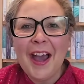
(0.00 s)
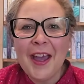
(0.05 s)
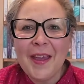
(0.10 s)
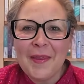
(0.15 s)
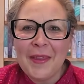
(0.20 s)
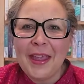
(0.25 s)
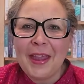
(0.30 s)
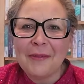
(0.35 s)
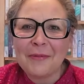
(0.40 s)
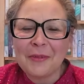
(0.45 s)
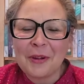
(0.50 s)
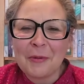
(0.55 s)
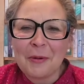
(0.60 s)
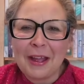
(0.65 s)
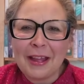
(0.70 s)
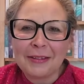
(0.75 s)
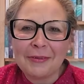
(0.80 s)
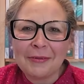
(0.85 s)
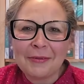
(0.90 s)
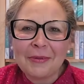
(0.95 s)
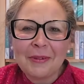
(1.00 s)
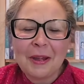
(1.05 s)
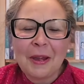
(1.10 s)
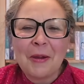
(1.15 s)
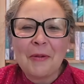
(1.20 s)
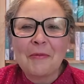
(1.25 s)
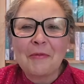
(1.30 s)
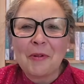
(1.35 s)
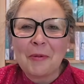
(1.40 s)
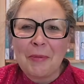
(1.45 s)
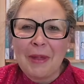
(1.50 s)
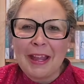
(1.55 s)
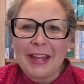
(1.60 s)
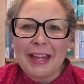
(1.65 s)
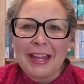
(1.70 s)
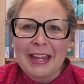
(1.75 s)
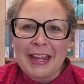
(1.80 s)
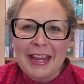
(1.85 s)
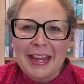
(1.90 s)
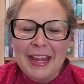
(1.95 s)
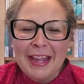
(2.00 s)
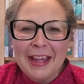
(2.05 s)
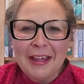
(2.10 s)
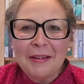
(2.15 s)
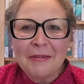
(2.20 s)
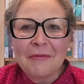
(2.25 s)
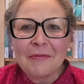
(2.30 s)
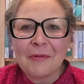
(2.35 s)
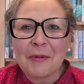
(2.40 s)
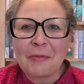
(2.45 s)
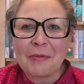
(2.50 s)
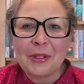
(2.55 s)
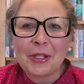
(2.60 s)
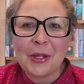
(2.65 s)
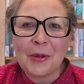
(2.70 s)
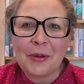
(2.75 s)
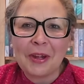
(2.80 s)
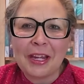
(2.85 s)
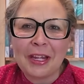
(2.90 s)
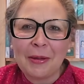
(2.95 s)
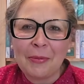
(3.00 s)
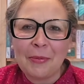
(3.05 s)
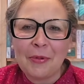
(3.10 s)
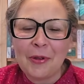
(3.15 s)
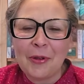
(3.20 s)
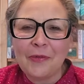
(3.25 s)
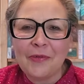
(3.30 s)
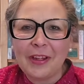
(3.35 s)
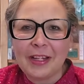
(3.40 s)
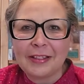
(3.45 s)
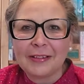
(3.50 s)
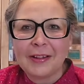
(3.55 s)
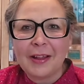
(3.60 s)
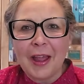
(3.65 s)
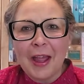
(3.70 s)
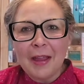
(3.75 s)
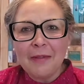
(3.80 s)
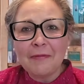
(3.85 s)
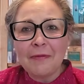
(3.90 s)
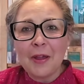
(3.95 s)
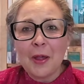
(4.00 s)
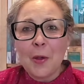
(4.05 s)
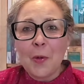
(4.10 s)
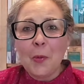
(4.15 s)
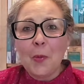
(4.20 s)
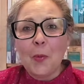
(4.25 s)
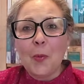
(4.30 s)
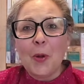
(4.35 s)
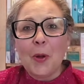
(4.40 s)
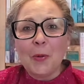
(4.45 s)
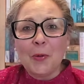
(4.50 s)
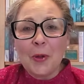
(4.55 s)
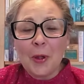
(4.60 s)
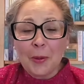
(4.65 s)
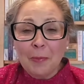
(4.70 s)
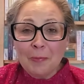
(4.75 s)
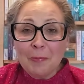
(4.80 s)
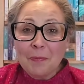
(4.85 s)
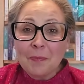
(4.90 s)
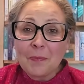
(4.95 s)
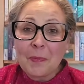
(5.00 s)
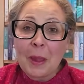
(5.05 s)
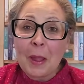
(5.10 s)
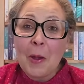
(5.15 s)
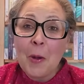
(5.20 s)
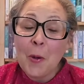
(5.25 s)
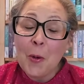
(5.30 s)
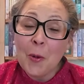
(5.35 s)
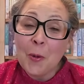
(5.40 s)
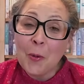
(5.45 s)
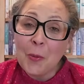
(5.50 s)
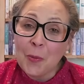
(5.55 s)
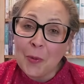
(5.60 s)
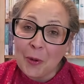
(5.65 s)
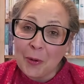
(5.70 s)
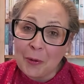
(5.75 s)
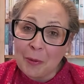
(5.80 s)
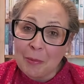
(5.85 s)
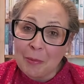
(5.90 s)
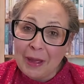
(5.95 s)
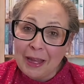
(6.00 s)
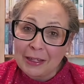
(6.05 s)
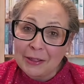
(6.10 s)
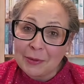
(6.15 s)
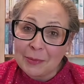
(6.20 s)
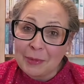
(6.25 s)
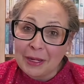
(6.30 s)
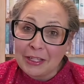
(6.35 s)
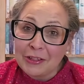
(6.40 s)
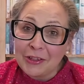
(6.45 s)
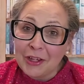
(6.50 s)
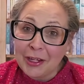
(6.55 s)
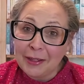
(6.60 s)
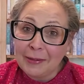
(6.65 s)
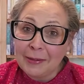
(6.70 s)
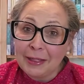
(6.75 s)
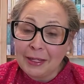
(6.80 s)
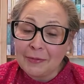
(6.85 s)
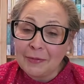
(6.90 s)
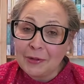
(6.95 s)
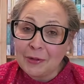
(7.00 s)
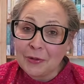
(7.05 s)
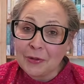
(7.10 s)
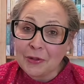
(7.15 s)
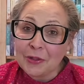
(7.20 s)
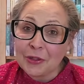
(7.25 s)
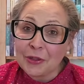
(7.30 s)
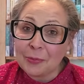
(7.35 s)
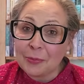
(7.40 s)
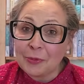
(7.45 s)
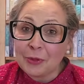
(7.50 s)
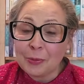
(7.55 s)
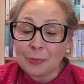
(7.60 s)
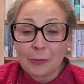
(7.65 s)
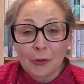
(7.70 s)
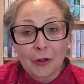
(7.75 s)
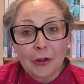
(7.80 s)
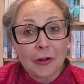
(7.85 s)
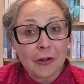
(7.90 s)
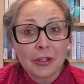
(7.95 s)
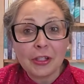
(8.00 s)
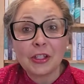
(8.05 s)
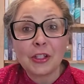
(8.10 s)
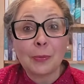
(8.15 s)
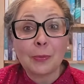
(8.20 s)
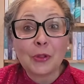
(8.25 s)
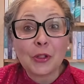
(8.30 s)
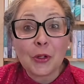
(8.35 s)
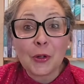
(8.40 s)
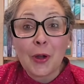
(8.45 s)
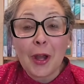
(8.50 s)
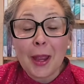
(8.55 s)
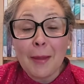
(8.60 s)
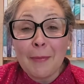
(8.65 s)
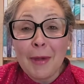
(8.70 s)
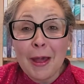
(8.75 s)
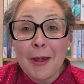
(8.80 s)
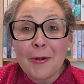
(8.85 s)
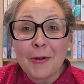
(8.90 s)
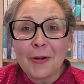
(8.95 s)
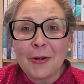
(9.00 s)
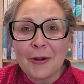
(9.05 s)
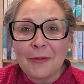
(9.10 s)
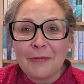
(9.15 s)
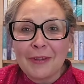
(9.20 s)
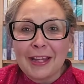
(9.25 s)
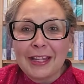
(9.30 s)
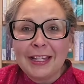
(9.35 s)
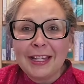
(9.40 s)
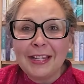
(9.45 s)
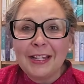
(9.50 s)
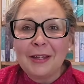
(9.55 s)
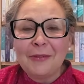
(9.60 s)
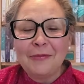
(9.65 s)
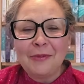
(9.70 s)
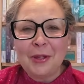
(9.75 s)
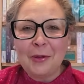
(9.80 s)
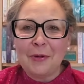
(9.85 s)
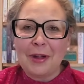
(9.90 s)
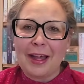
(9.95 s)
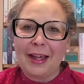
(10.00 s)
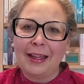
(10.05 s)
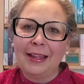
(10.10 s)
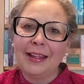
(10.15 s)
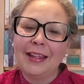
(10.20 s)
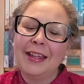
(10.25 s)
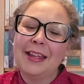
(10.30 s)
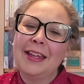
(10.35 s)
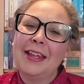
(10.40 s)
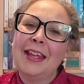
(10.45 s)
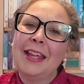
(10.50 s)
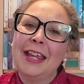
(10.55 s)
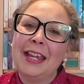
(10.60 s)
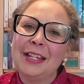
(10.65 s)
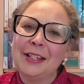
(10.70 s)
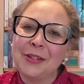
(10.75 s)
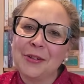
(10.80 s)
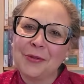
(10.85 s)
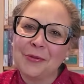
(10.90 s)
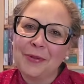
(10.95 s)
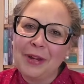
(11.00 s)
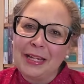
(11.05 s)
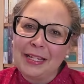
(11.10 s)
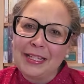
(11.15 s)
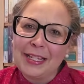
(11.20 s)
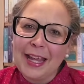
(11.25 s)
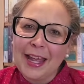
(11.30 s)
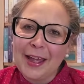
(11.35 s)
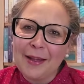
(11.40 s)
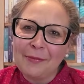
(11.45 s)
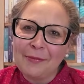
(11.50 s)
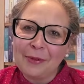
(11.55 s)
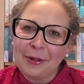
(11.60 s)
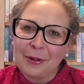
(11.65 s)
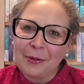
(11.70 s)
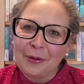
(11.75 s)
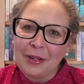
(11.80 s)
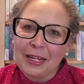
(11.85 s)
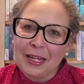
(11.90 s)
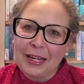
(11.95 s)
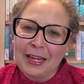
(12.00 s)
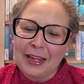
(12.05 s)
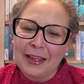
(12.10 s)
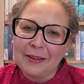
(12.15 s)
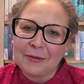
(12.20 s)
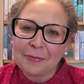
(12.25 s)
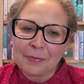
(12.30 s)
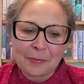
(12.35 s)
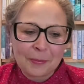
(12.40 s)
Hi there everyone, Rebecca here from Sewing an Imperfect Life. Welcome or welcome back to my channel if you're a subscriber or a regular viewer. It's great to have you here.